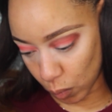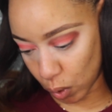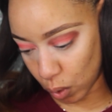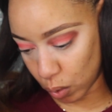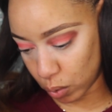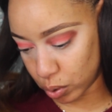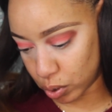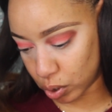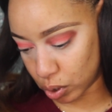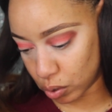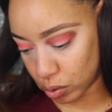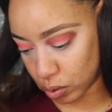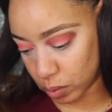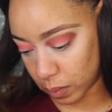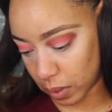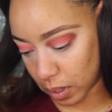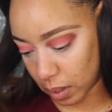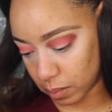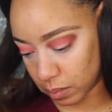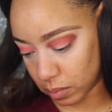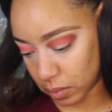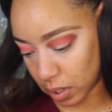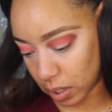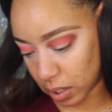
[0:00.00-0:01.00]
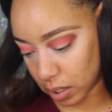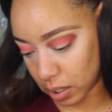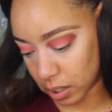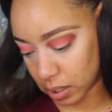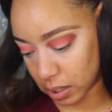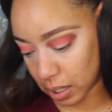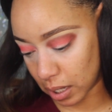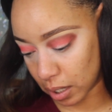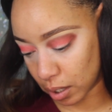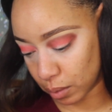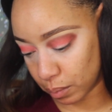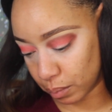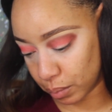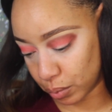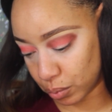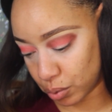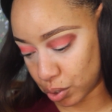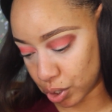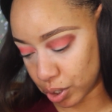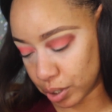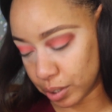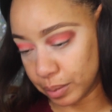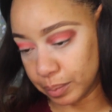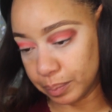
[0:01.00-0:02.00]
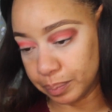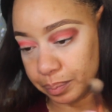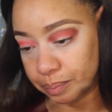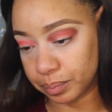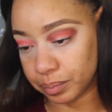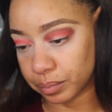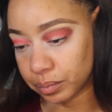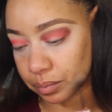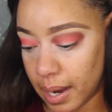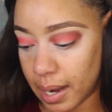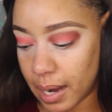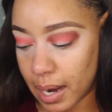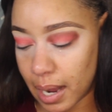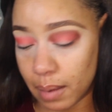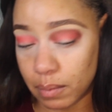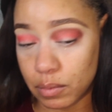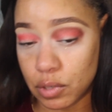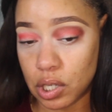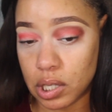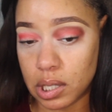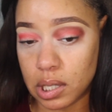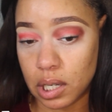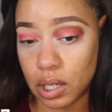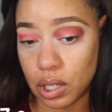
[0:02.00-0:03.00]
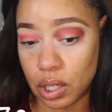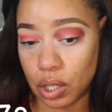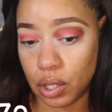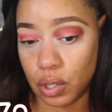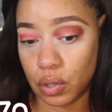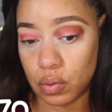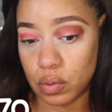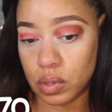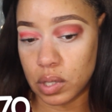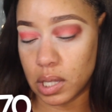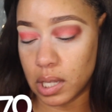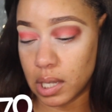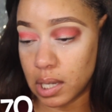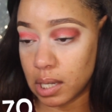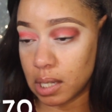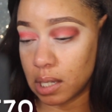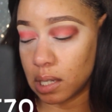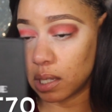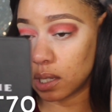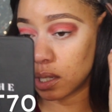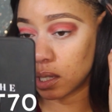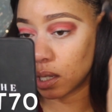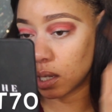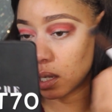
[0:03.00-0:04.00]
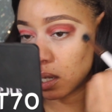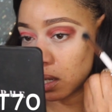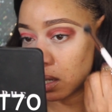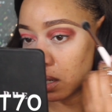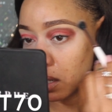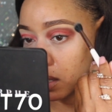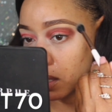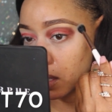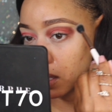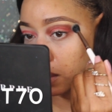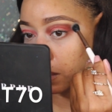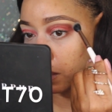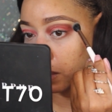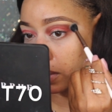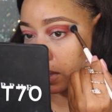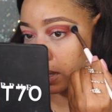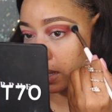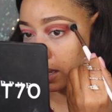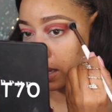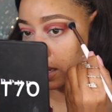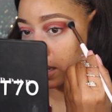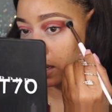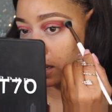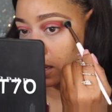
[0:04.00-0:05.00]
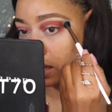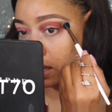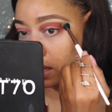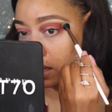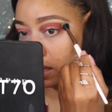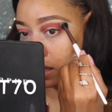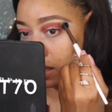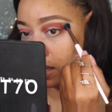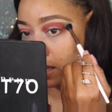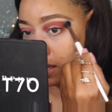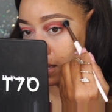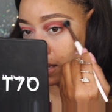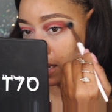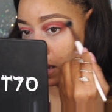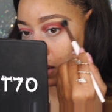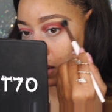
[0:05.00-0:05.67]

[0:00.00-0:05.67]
Oh, excuse me, it's that kombucha. And I'm just going to use this to blend this